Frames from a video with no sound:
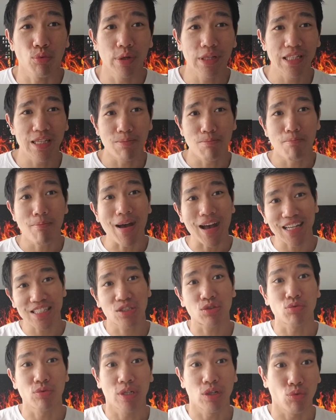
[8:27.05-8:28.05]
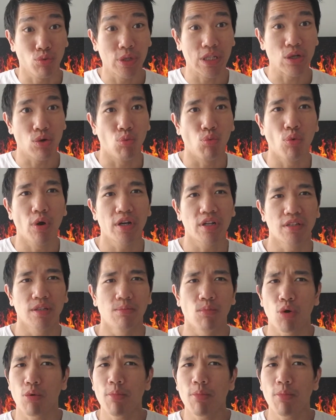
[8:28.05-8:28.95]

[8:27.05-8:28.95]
really mastering really one of them,